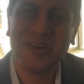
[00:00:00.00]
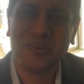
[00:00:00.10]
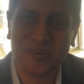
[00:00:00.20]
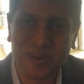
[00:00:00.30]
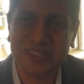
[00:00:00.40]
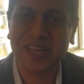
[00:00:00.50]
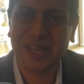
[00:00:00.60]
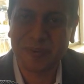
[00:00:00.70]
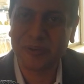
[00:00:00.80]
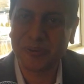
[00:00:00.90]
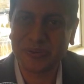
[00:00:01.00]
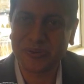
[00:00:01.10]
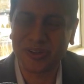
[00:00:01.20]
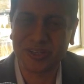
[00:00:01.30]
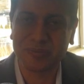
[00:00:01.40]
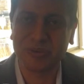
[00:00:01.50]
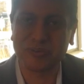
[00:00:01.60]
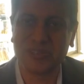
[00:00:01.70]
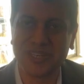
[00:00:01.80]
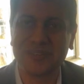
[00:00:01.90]
What am I going to talk about
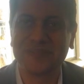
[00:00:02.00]
today?